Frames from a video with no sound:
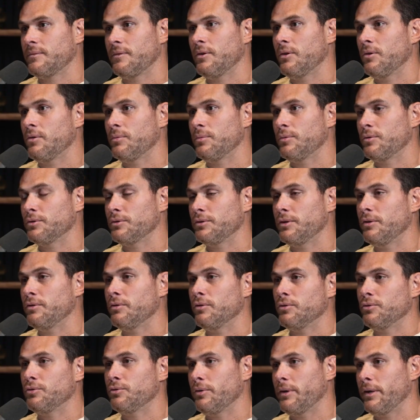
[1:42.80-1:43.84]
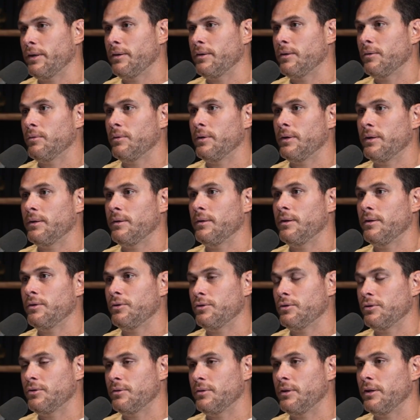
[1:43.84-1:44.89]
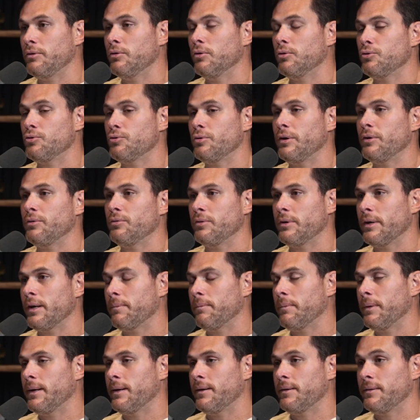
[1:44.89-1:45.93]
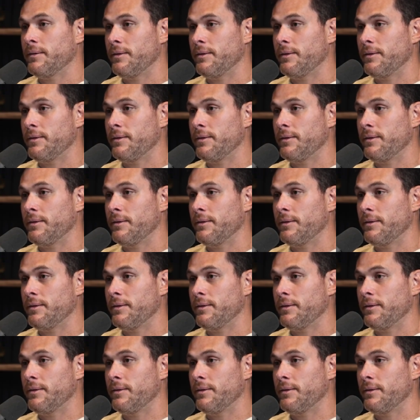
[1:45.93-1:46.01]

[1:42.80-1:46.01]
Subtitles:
No, because they don't train the way they should. They don't train to get better.